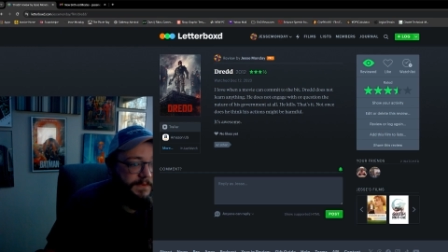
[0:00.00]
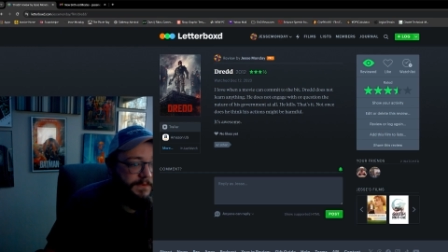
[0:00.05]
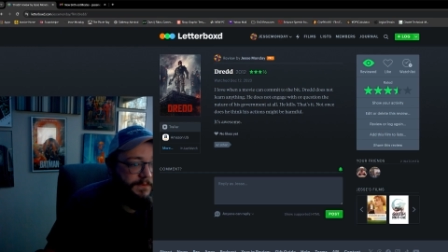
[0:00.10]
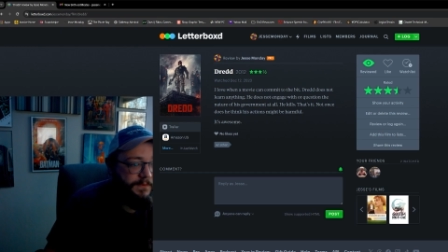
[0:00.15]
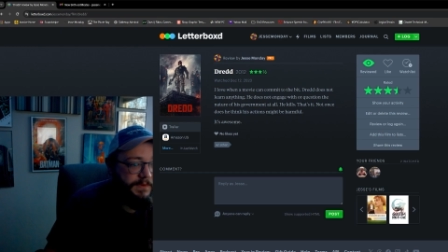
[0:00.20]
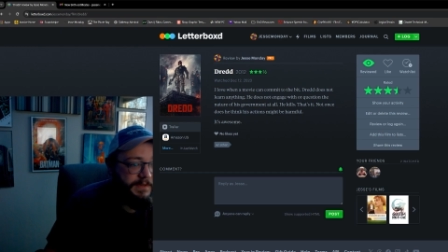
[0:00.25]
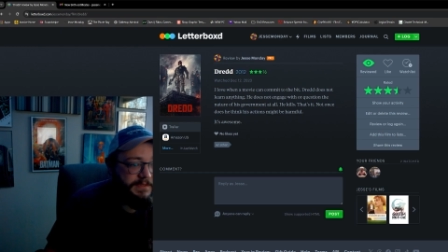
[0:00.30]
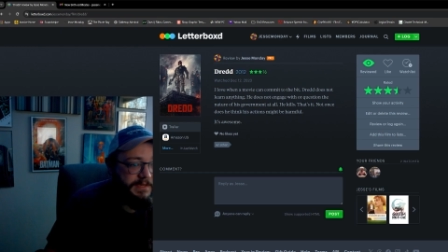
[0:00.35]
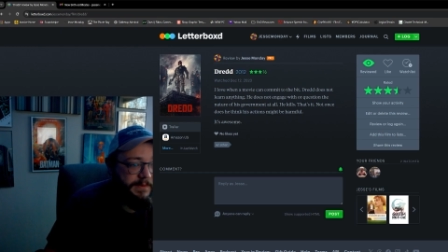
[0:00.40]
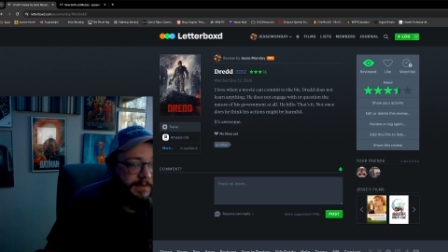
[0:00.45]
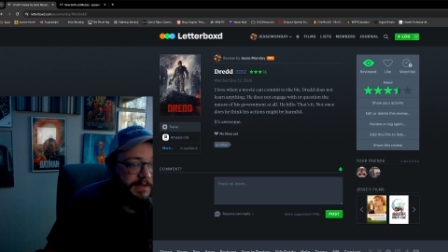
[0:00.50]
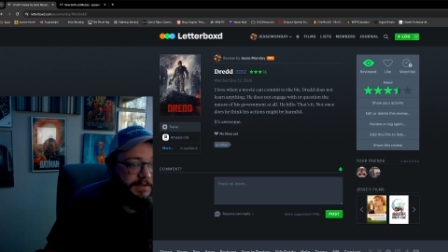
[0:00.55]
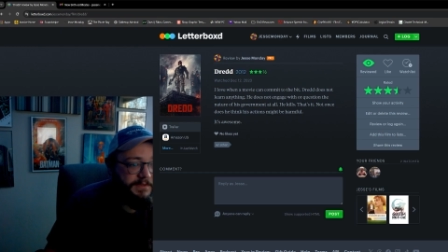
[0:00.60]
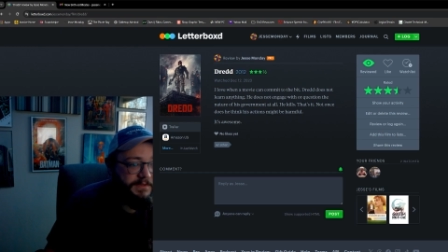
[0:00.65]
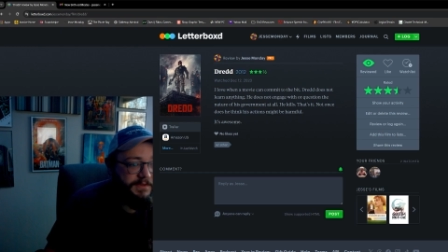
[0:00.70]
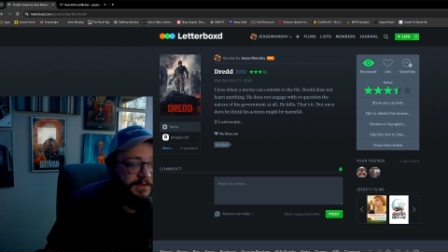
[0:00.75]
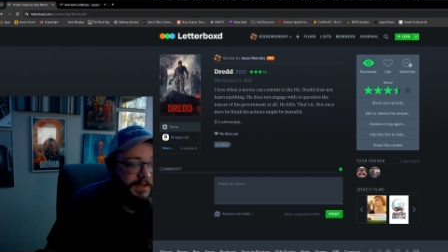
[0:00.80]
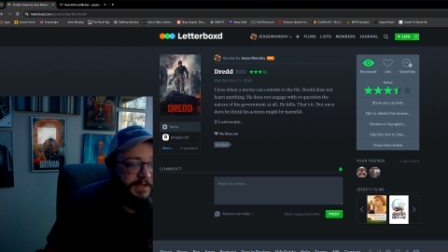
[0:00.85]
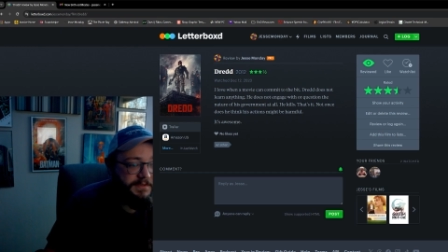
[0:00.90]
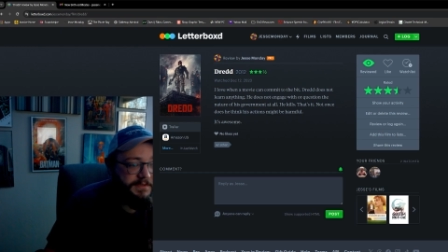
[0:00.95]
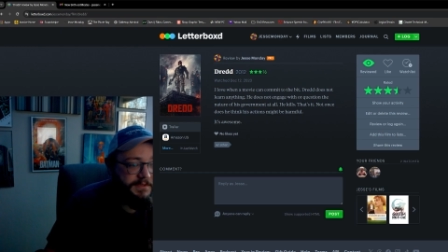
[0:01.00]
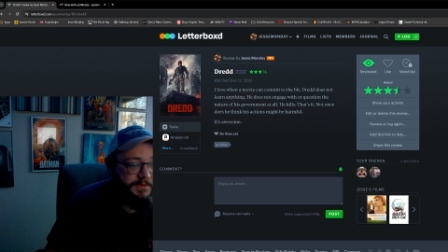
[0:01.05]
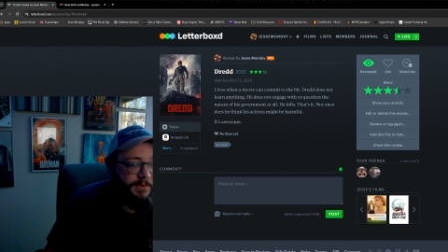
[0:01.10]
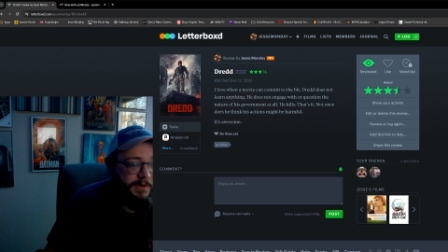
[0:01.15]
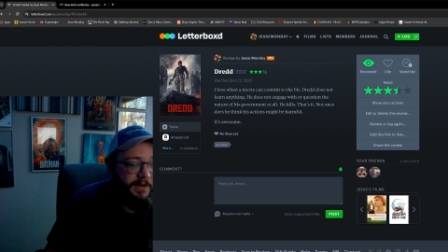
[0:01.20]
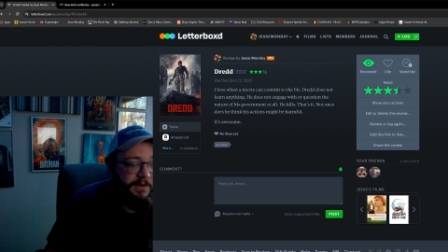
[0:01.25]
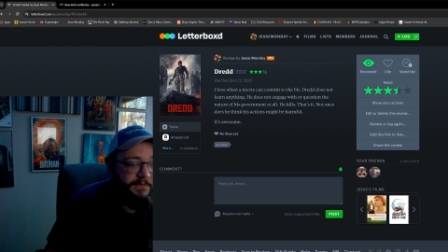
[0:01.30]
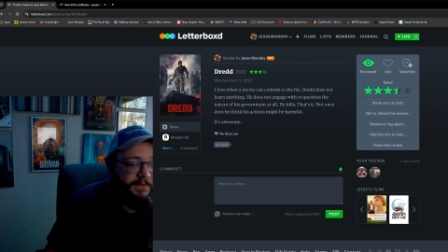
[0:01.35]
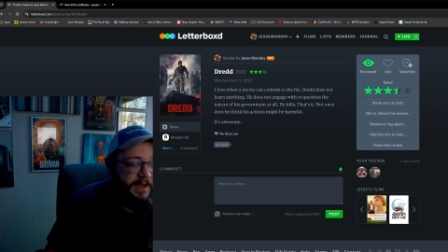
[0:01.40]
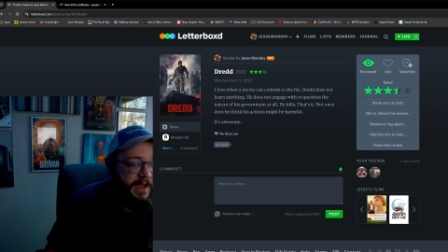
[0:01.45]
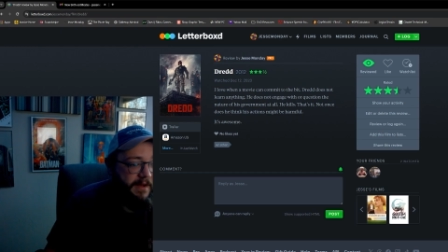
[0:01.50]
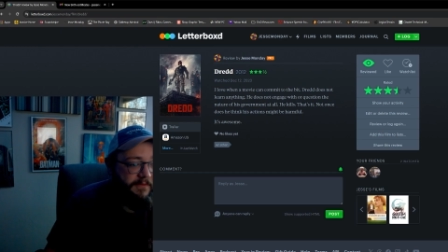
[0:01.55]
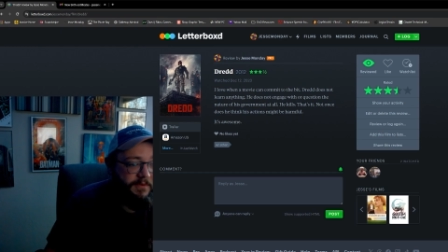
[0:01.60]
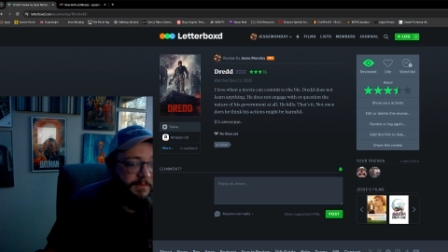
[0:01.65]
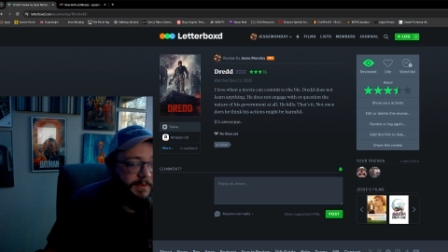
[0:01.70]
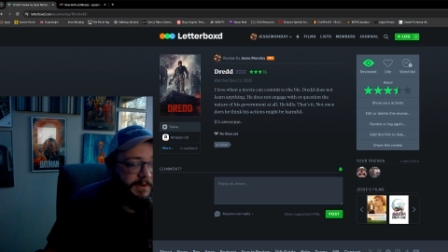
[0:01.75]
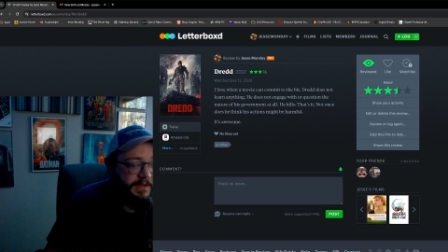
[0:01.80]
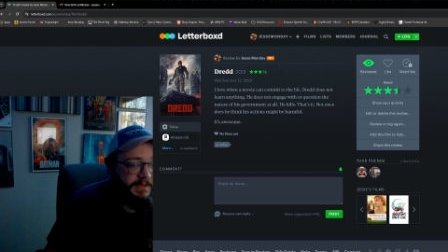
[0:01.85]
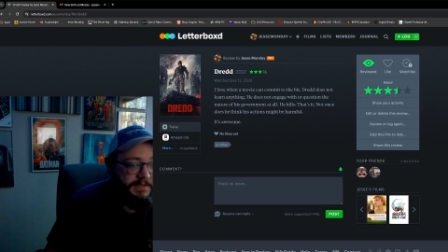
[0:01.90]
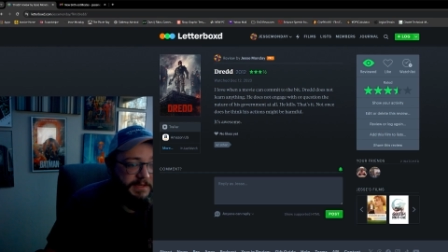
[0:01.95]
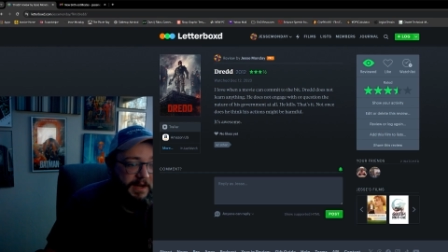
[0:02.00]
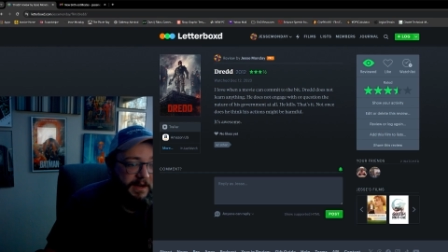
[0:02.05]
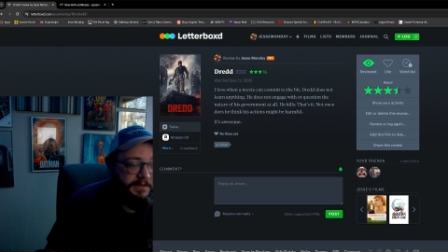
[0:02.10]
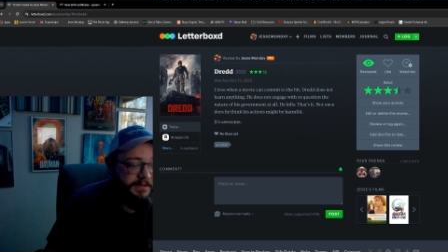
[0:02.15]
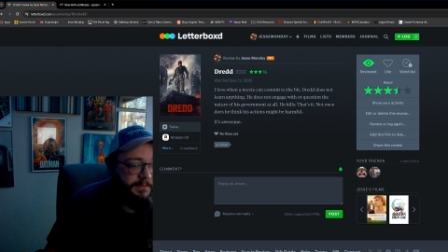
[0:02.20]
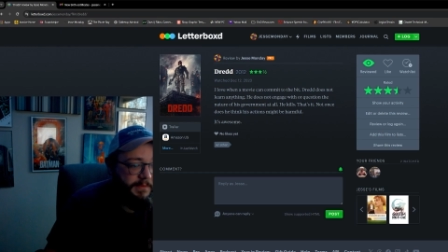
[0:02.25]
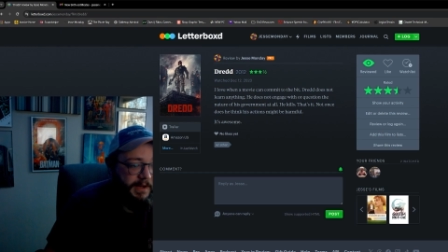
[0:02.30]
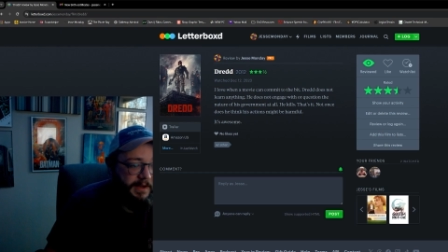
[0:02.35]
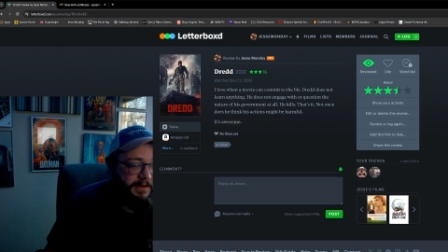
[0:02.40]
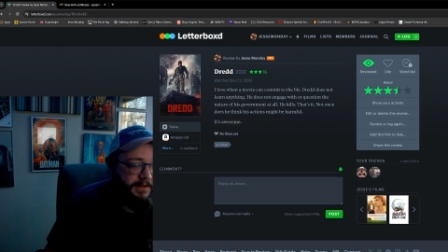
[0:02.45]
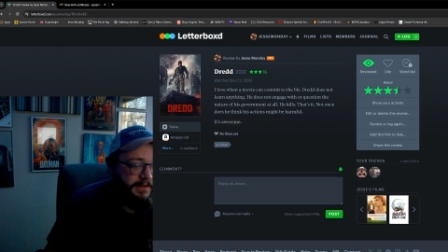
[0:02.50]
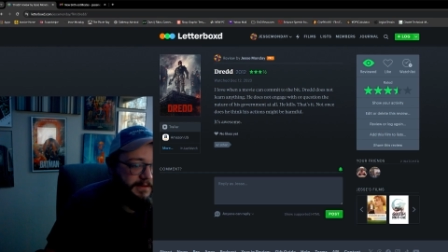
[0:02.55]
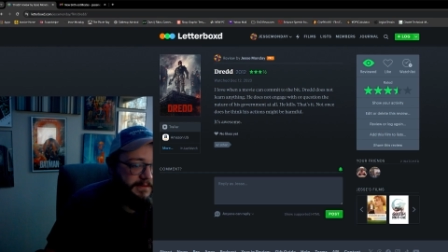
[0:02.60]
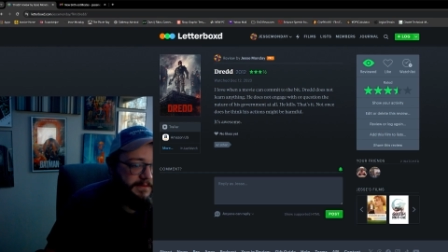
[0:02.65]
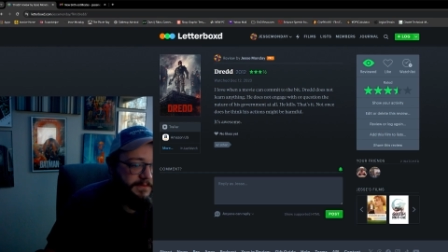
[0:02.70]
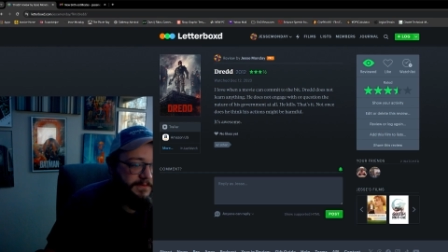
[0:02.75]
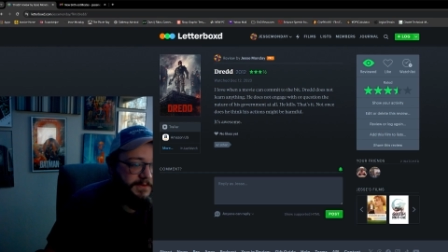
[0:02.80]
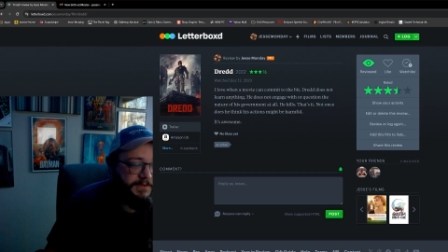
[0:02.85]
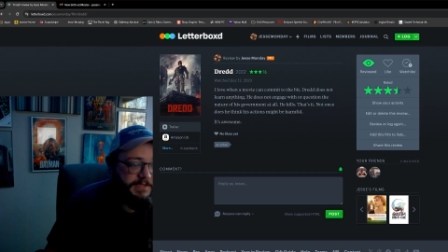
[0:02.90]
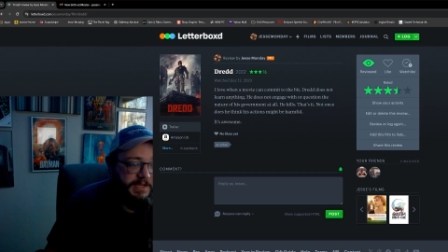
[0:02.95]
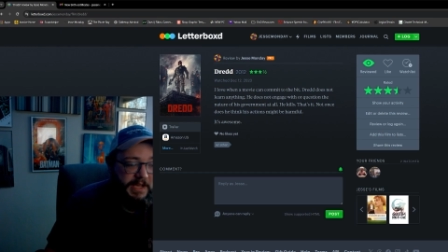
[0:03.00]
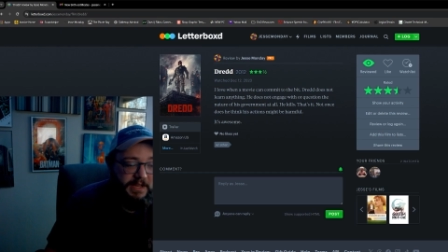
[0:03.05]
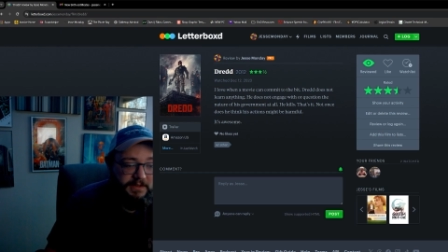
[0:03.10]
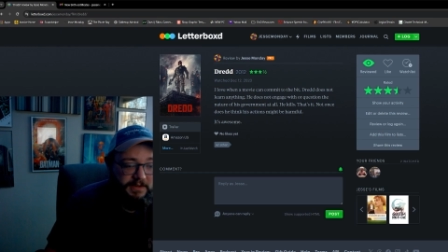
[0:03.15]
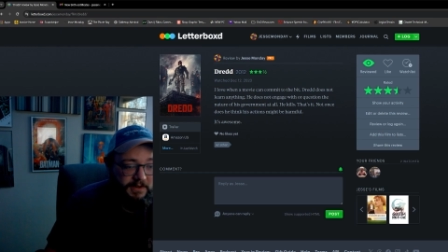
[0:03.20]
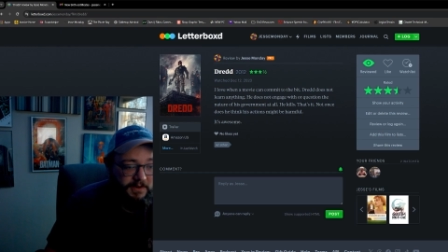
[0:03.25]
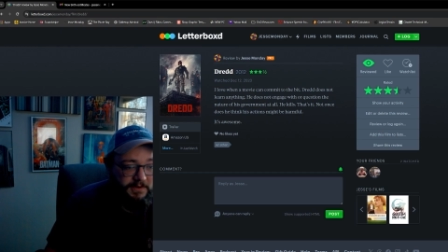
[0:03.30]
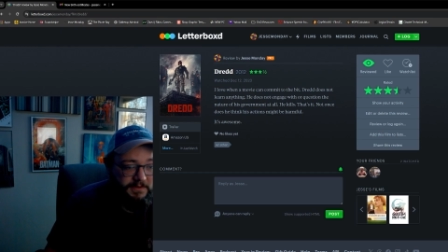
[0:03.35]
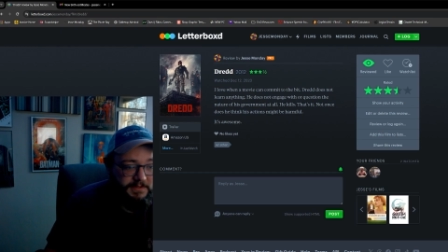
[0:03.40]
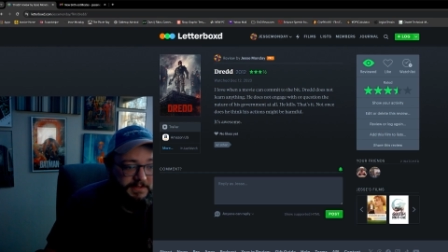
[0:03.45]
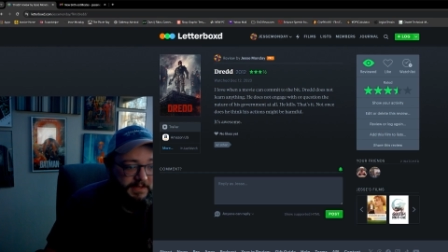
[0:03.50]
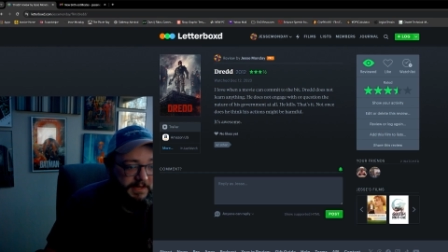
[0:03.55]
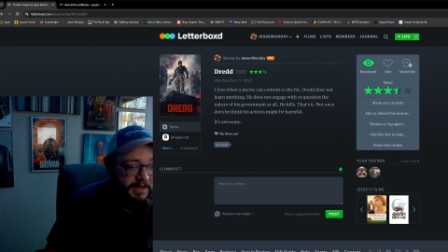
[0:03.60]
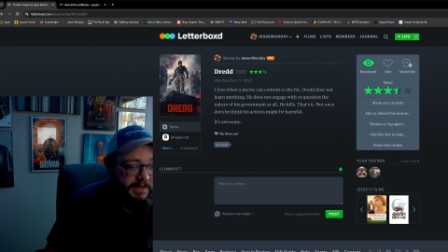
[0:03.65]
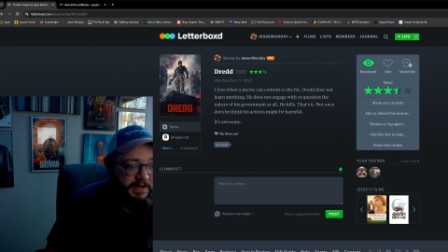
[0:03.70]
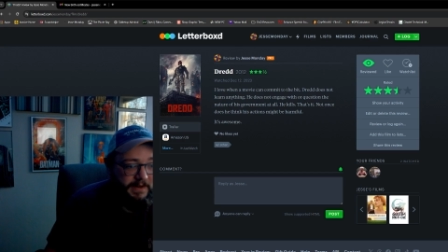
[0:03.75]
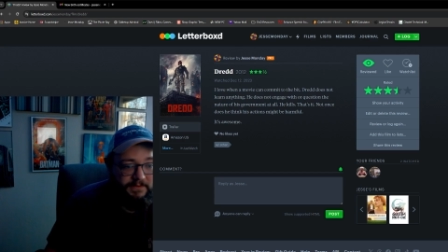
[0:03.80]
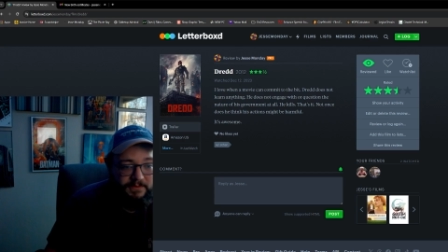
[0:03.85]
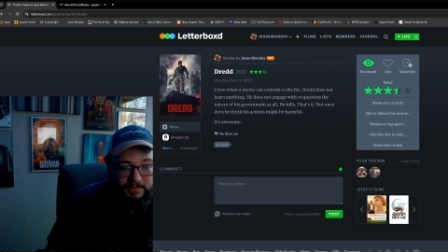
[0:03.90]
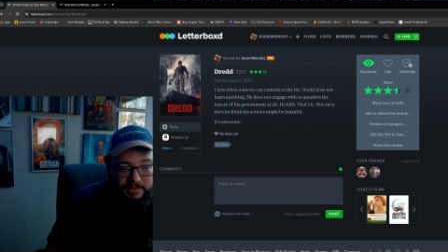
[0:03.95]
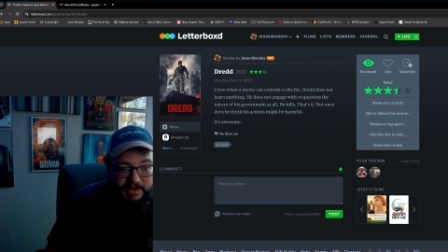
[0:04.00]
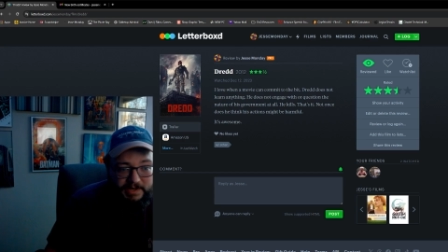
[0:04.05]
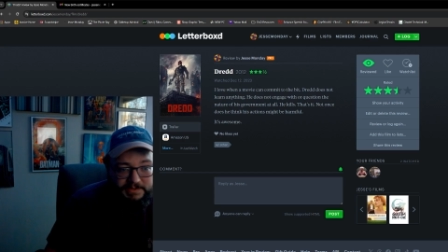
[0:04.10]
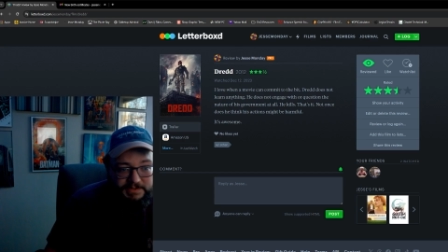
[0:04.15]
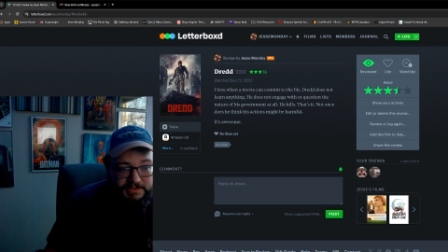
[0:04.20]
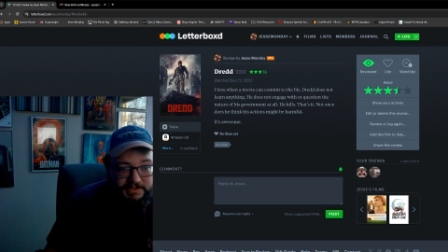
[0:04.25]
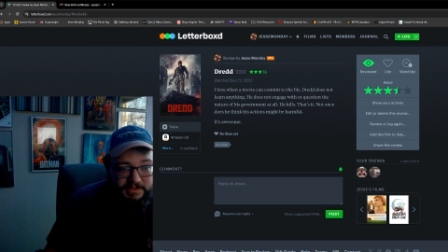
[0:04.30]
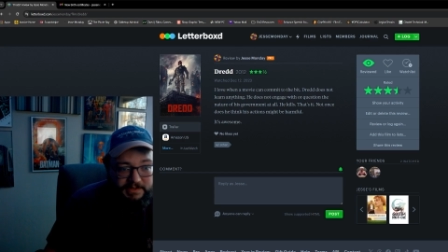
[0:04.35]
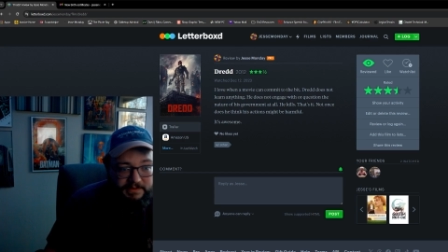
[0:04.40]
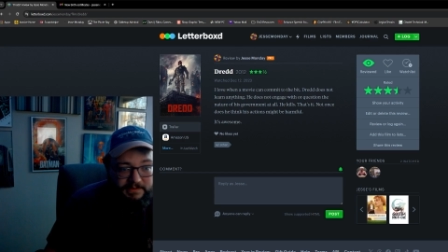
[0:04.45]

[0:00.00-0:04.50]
This came out in 2012. Everybody talked about it for 10 years, and I never watched it.